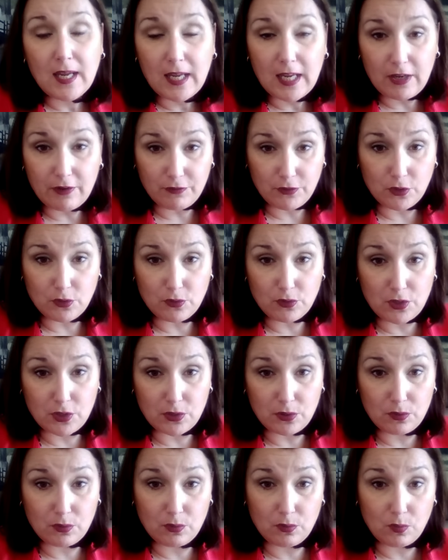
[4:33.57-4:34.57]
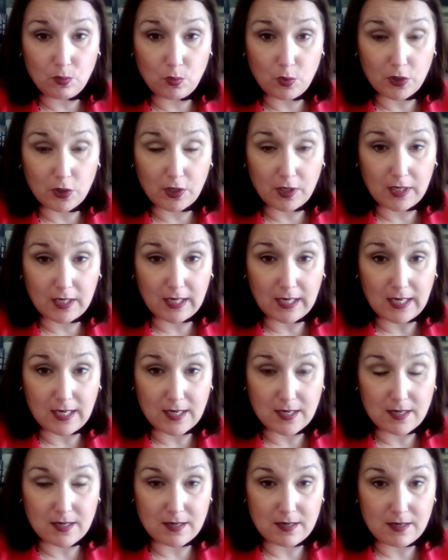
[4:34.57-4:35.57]
If you do work
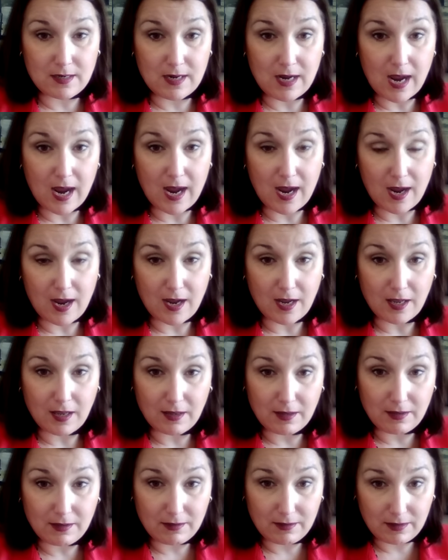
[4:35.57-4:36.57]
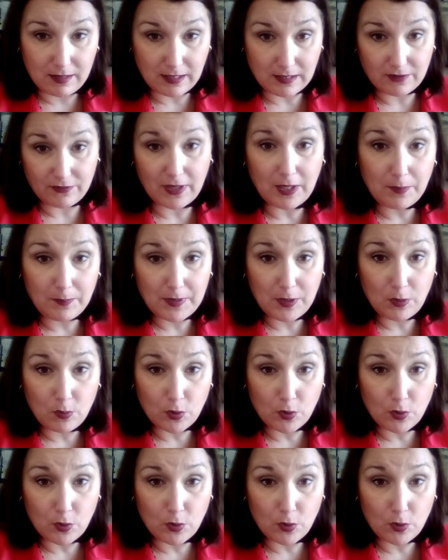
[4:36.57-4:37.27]
in uh, the developing